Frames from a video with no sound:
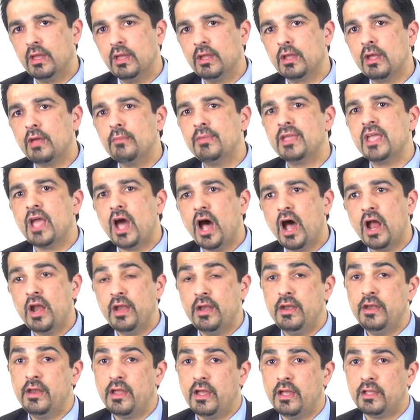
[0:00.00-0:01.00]
coming
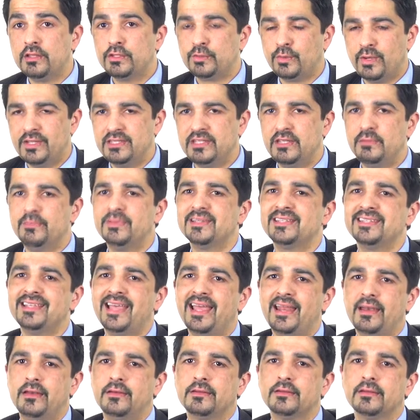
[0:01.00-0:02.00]
under
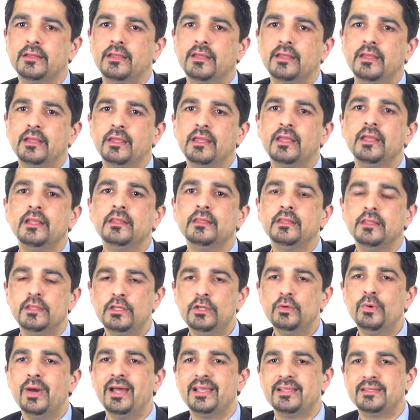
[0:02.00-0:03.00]
20% in the
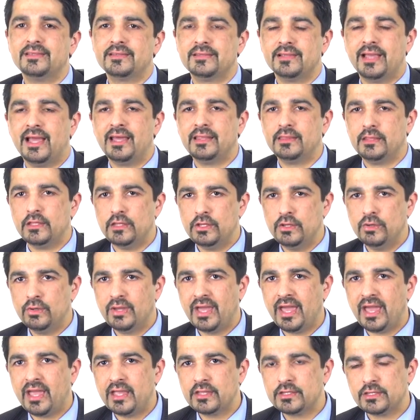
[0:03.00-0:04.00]
US and the UK.